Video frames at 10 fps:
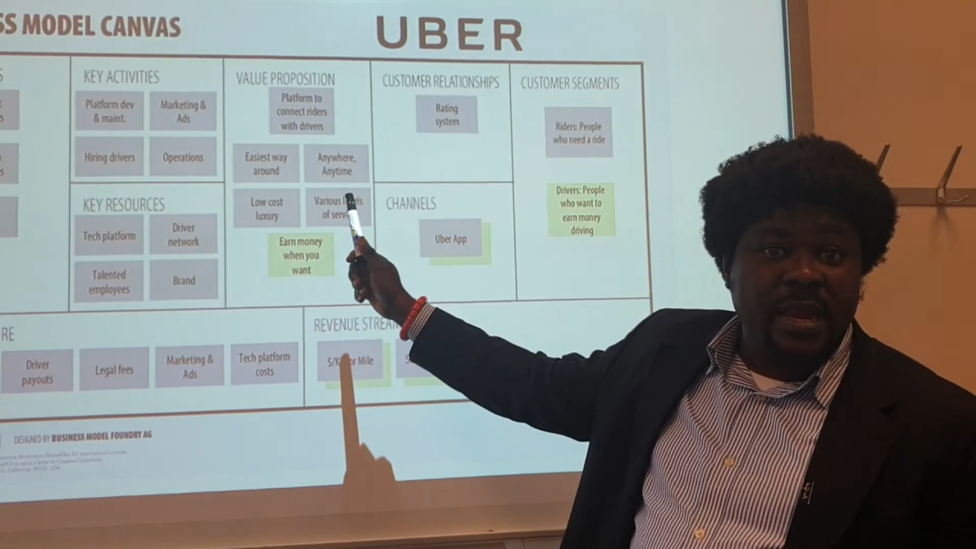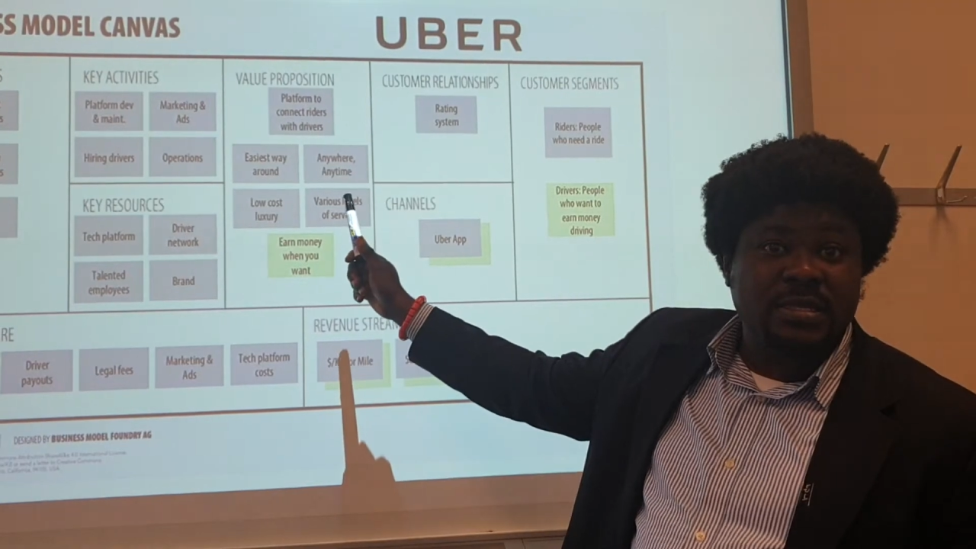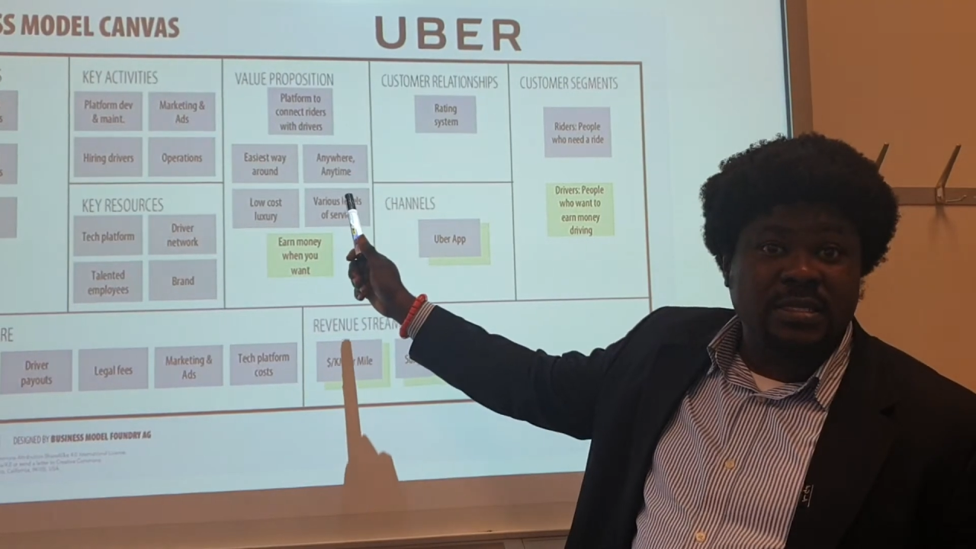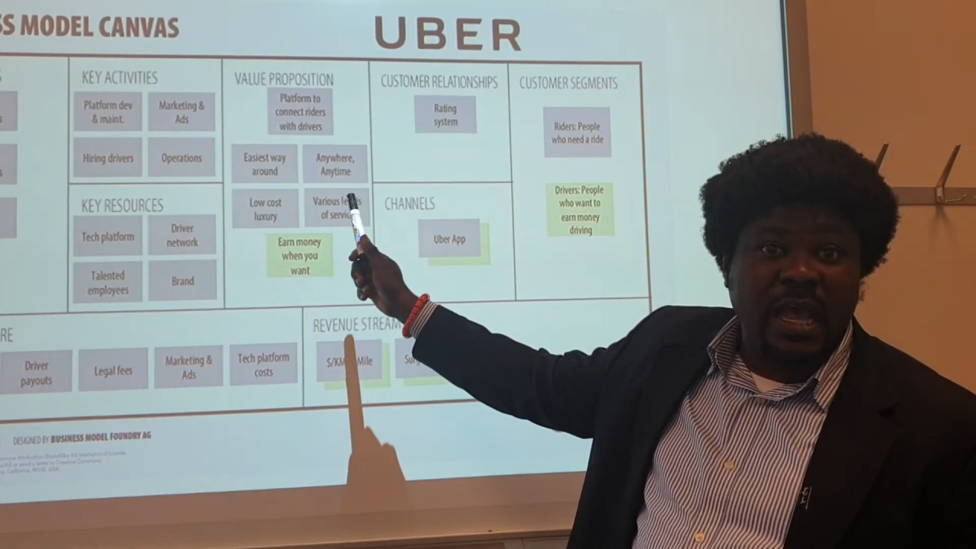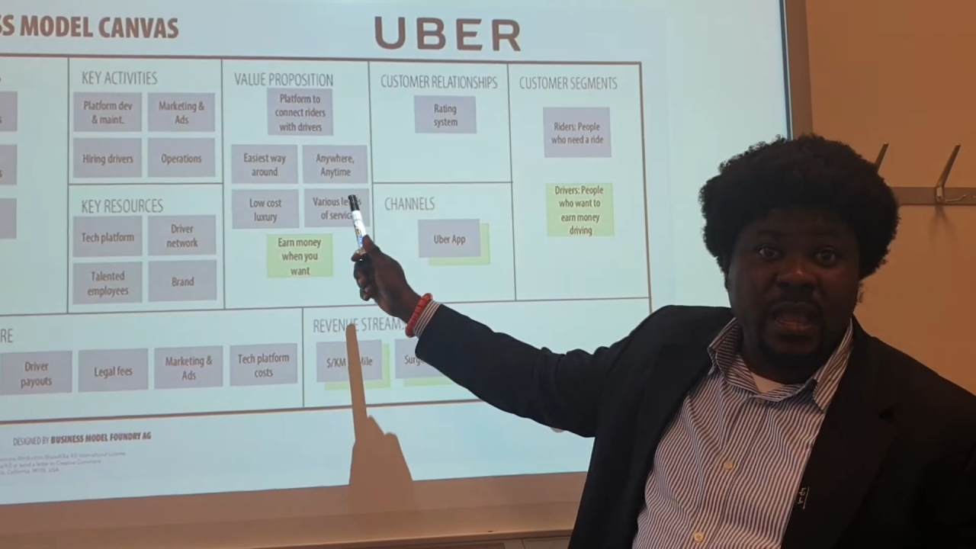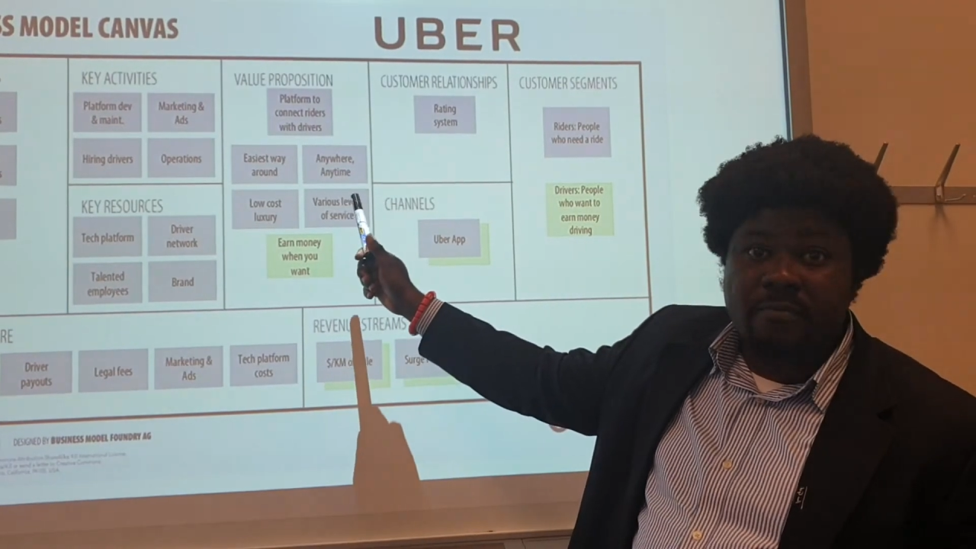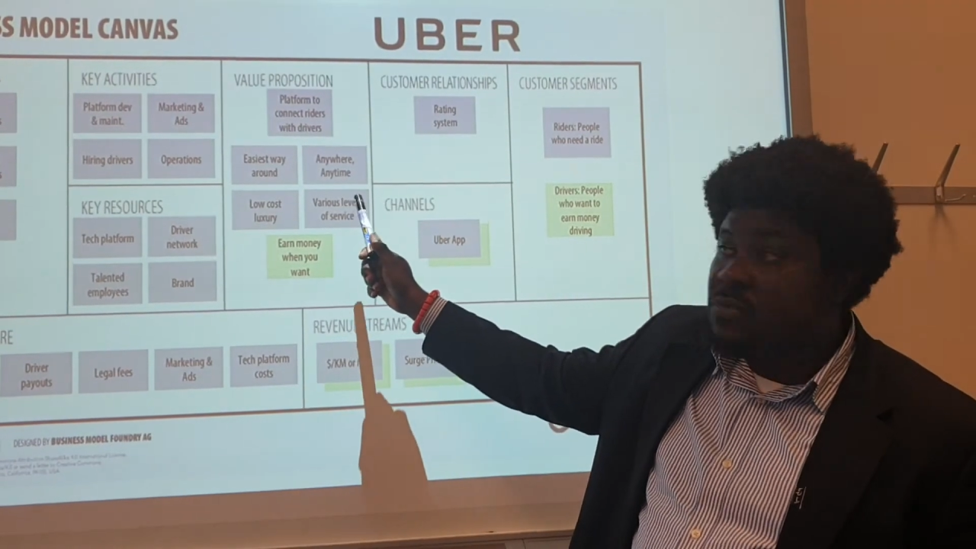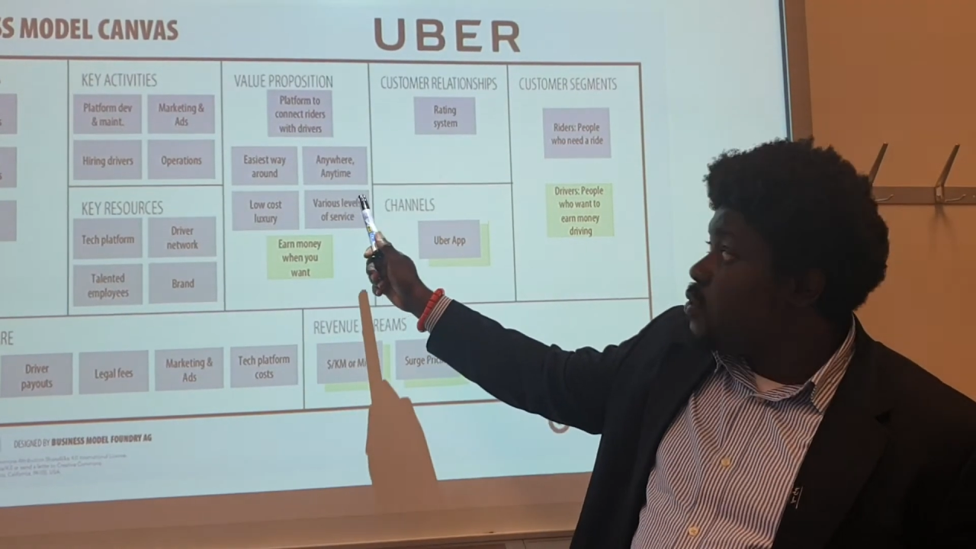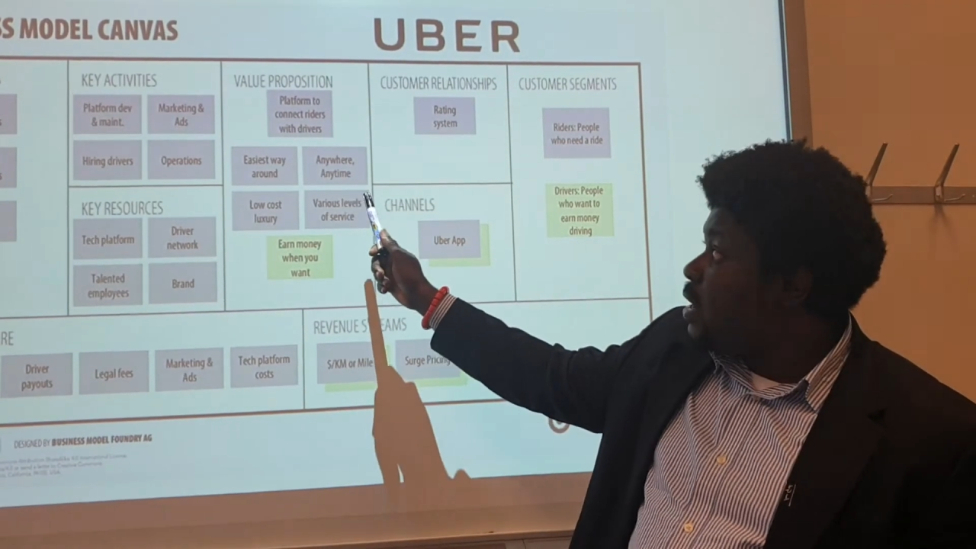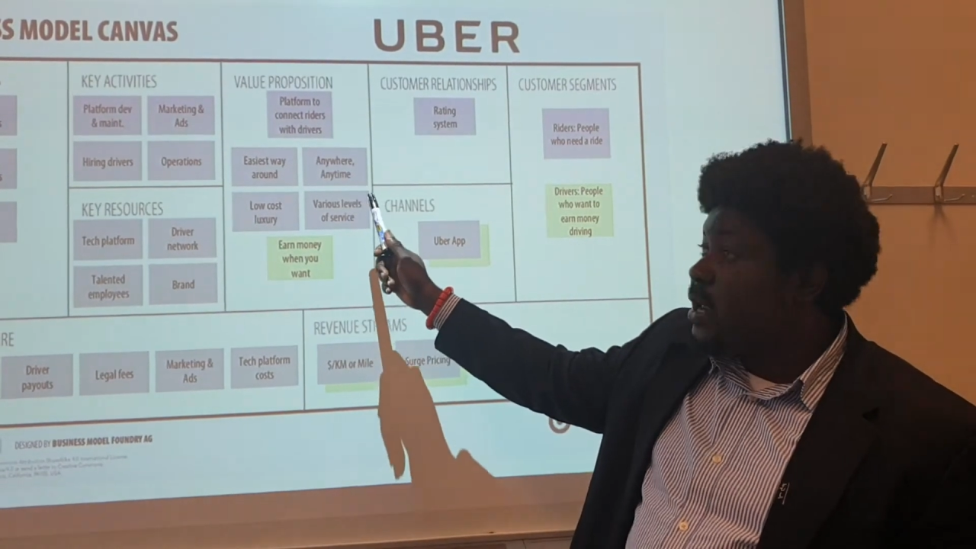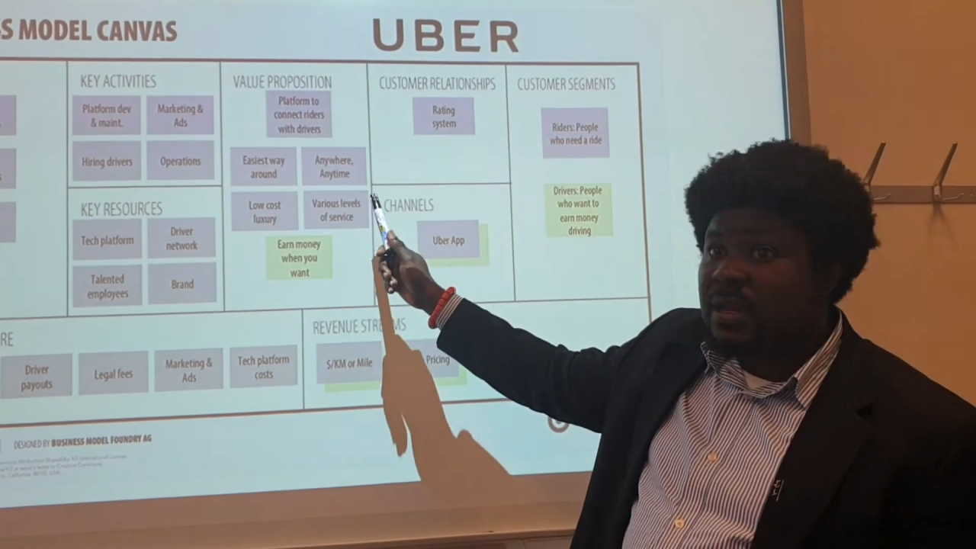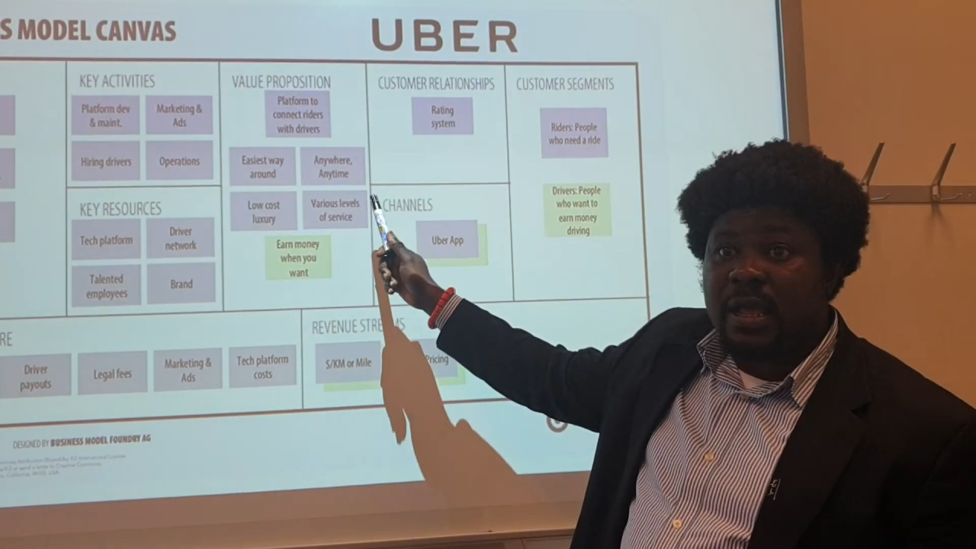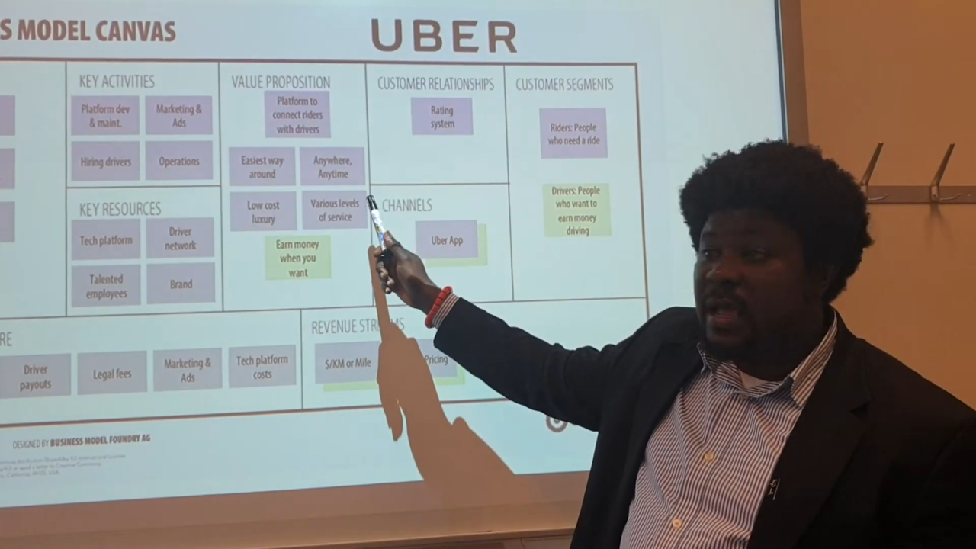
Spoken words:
anytime, you can